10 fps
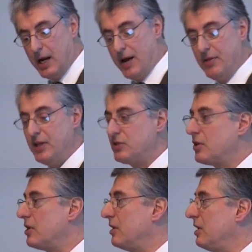And these
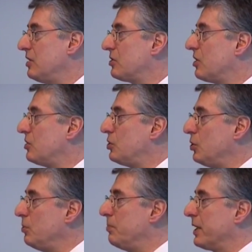are the
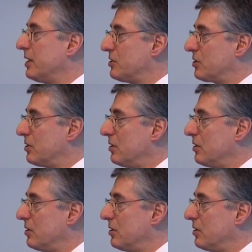two biggest